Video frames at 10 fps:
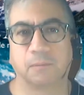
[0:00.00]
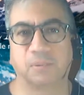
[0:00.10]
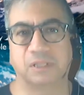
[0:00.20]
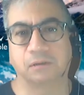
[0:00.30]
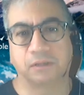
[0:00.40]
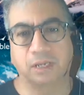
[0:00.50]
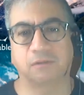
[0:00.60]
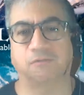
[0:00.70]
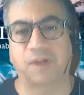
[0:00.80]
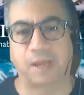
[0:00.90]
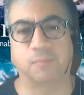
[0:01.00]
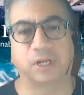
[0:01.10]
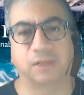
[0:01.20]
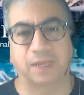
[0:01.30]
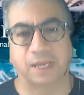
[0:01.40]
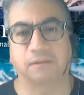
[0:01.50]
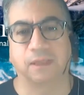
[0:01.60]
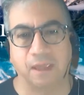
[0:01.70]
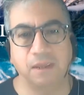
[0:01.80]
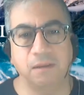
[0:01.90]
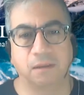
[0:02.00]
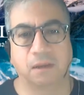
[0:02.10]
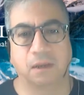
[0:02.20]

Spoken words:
but they'll take the fabric that day